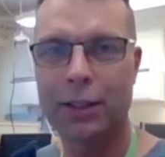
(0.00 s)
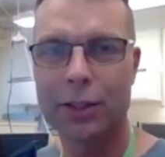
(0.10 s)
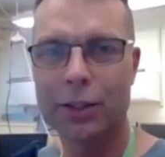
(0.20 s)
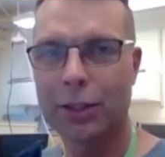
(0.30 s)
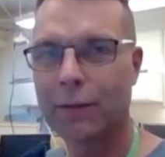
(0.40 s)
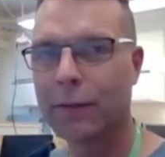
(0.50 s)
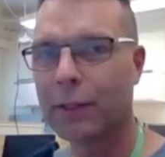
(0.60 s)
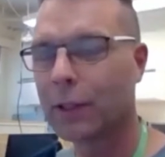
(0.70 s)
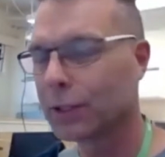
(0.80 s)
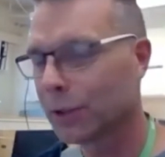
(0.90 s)
a lot
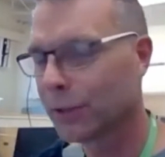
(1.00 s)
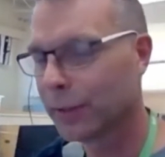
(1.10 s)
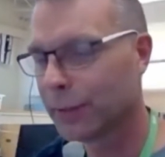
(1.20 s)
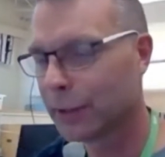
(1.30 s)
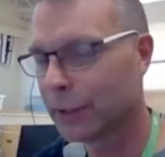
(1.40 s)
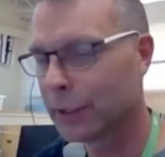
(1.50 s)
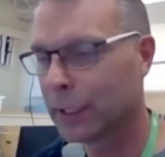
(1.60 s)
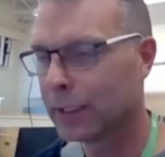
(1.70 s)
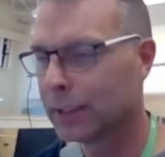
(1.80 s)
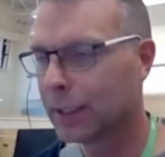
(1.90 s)
of effort,
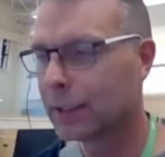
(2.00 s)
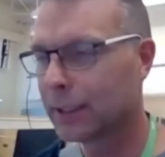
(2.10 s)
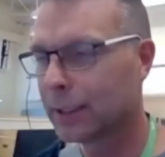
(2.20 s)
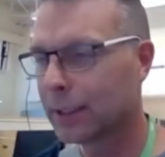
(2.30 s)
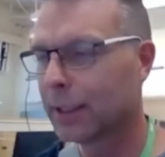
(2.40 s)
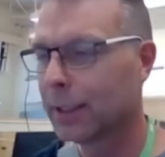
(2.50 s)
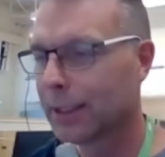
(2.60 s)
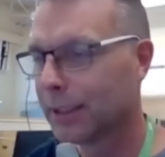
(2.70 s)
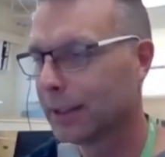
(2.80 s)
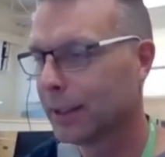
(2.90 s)
and it takes a
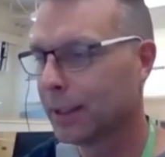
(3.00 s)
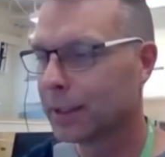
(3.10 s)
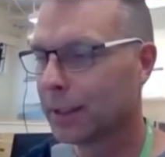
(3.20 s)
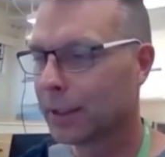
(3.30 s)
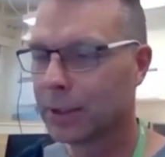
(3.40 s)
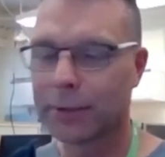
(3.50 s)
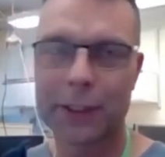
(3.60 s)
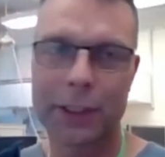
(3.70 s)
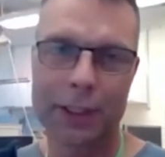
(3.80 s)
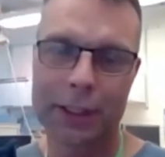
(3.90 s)
lot
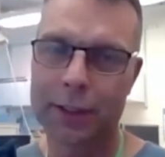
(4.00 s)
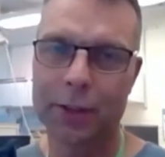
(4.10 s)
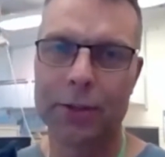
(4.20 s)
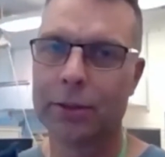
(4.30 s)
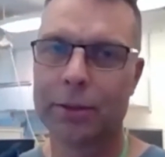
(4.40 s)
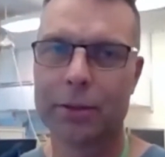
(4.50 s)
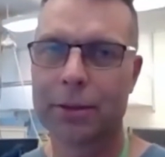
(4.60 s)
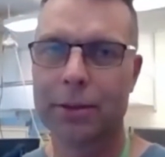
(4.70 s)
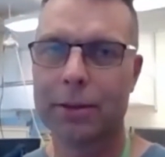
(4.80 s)
of thinking to